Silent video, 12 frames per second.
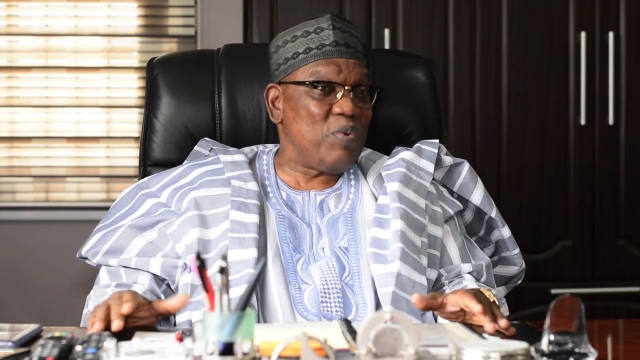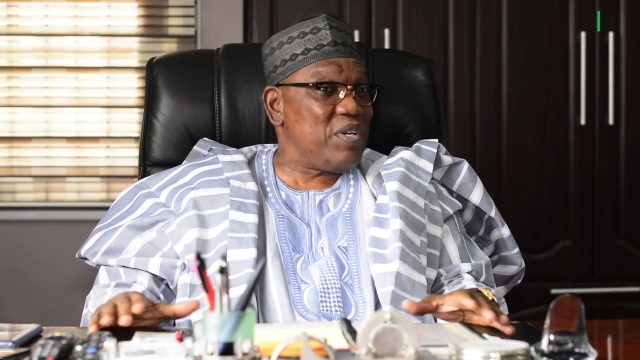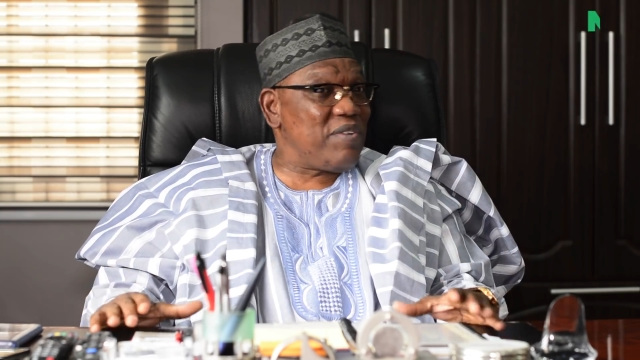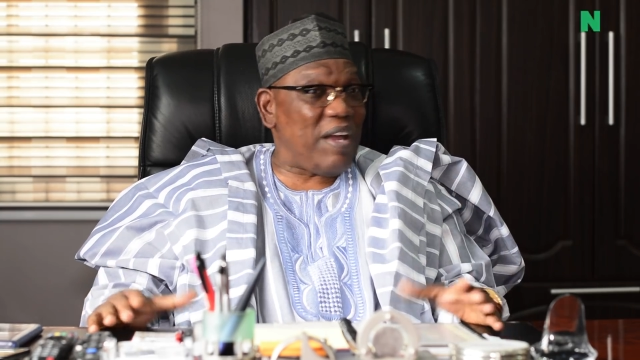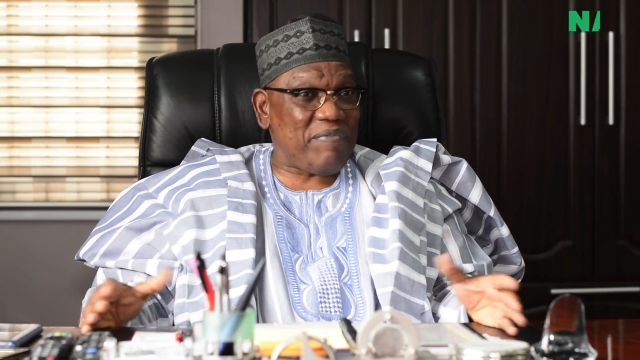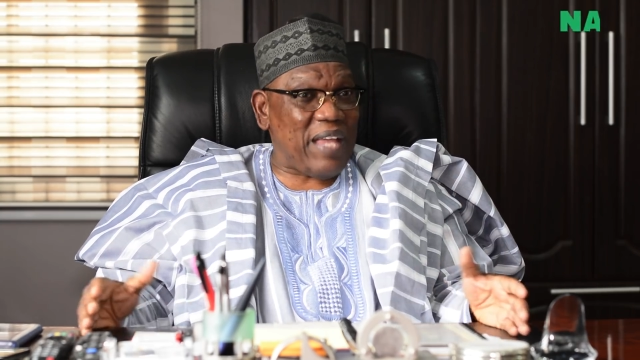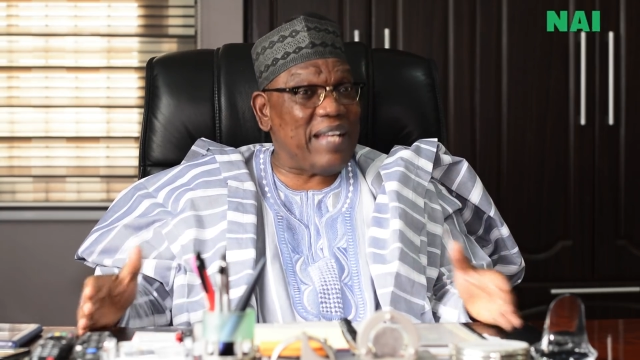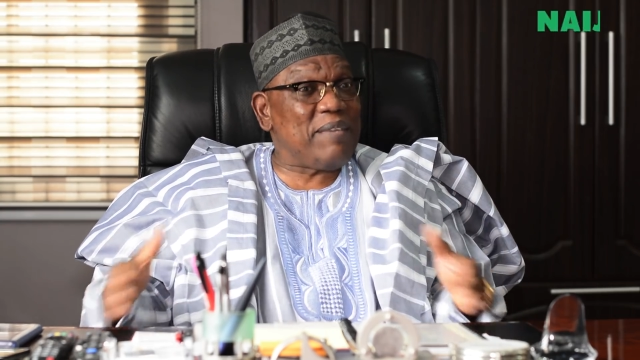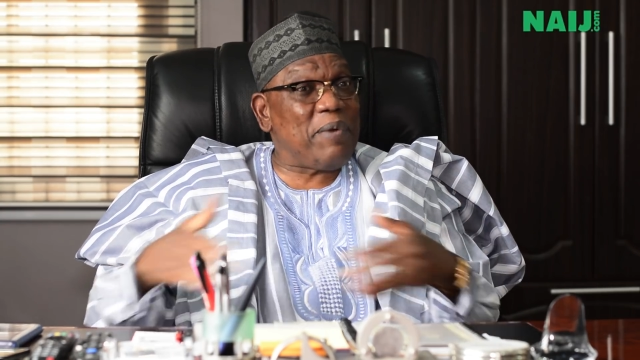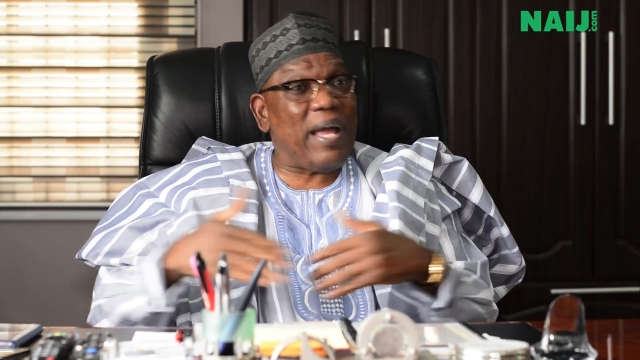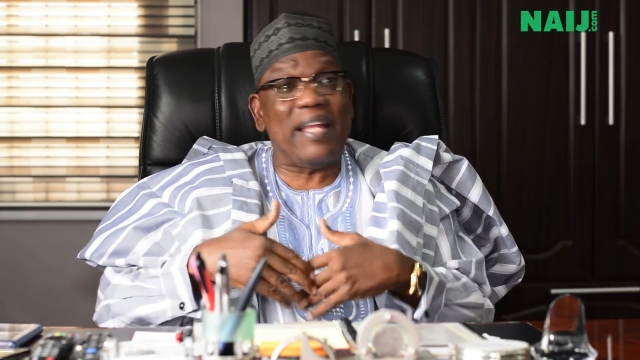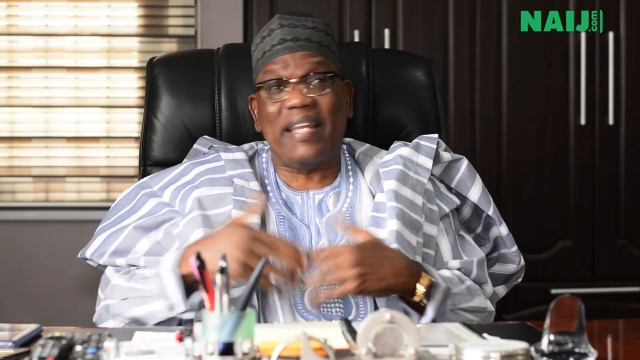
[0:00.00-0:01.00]
We drafted,
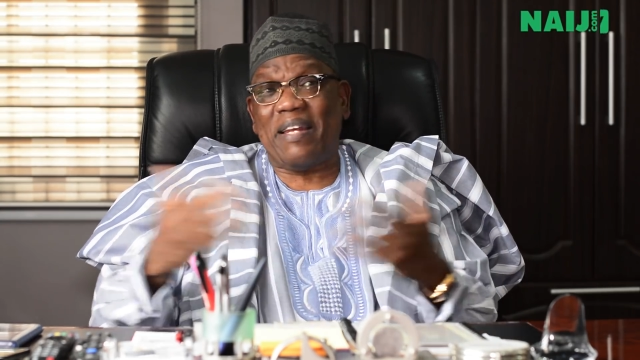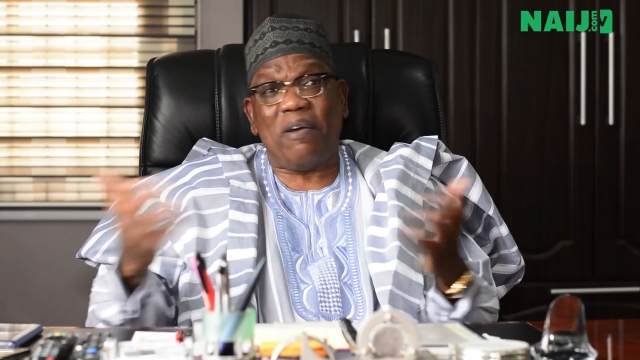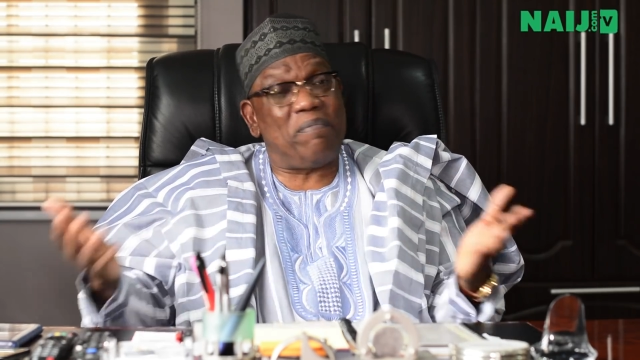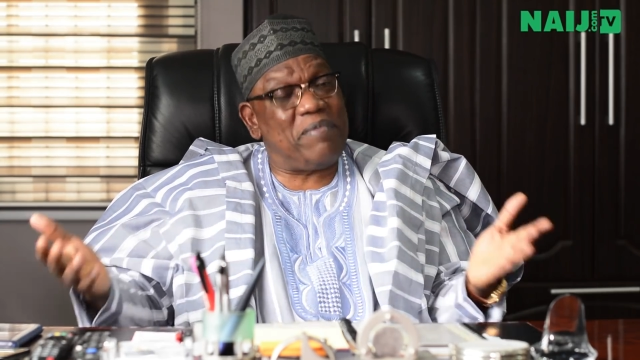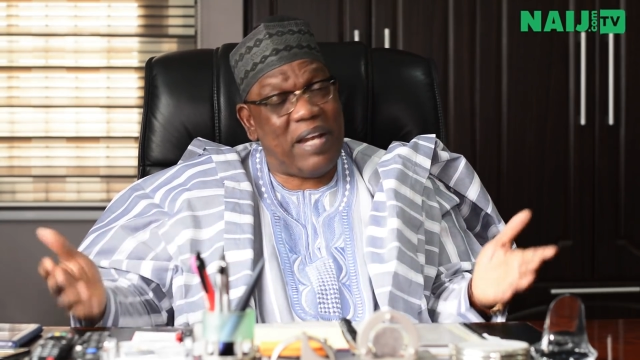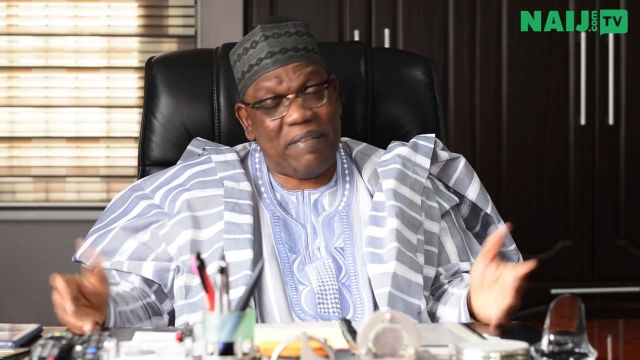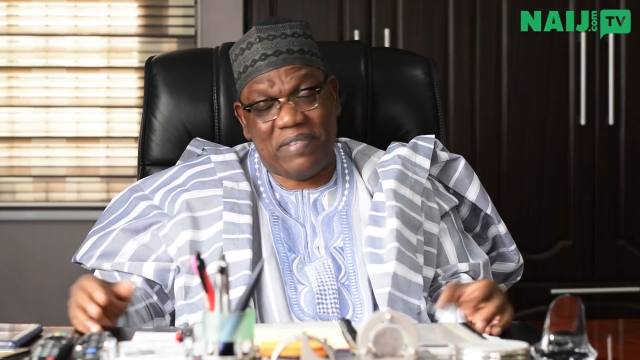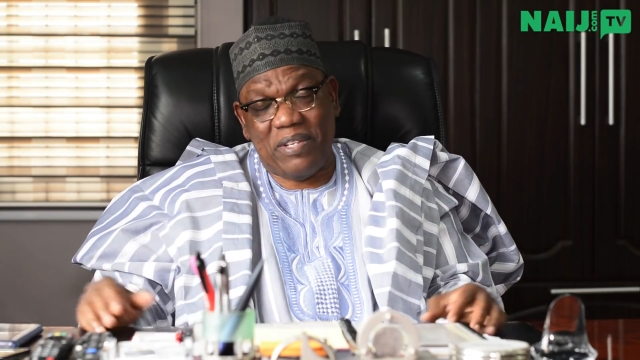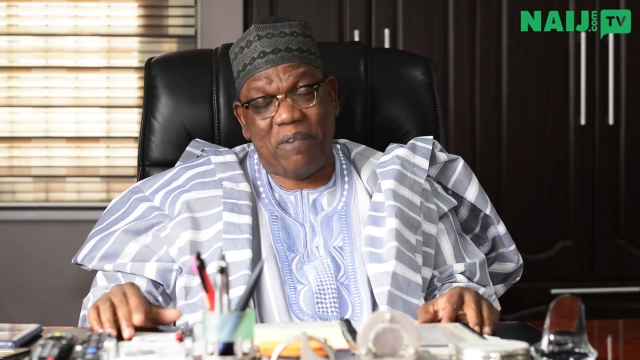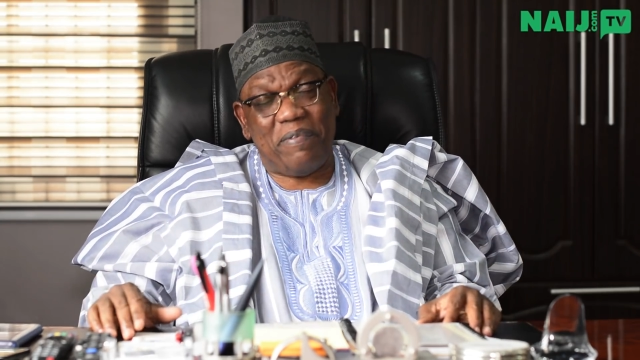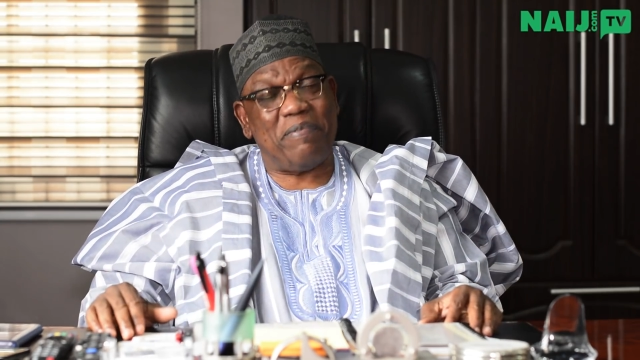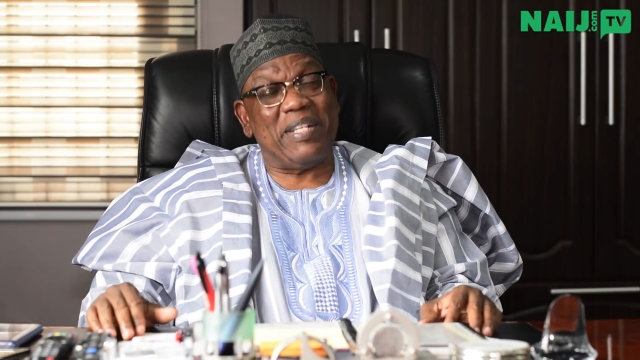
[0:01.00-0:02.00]
and we ended up
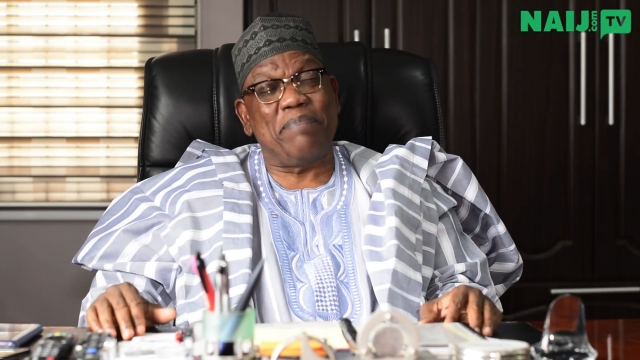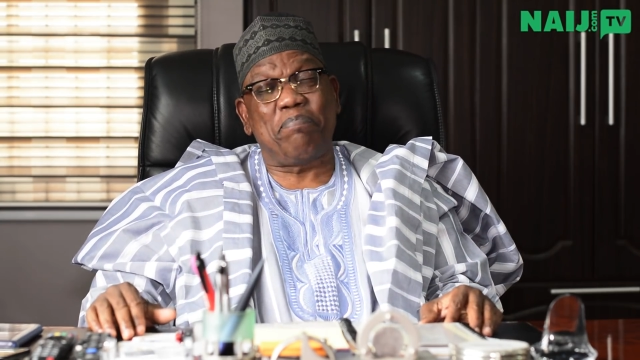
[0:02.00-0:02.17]
drafting up even the